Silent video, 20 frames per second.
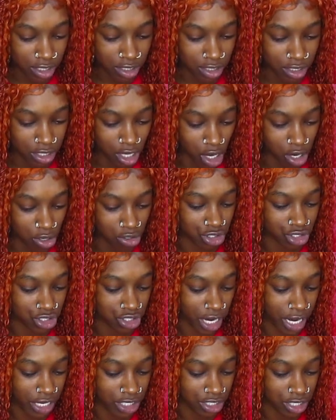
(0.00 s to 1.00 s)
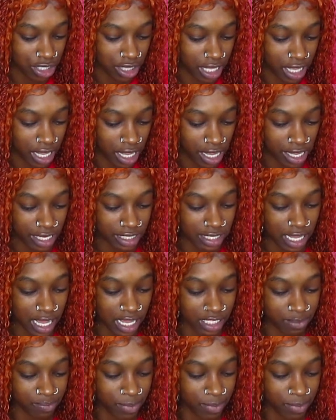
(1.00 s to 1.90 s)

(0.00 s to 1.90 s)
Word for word: So Stranger Things is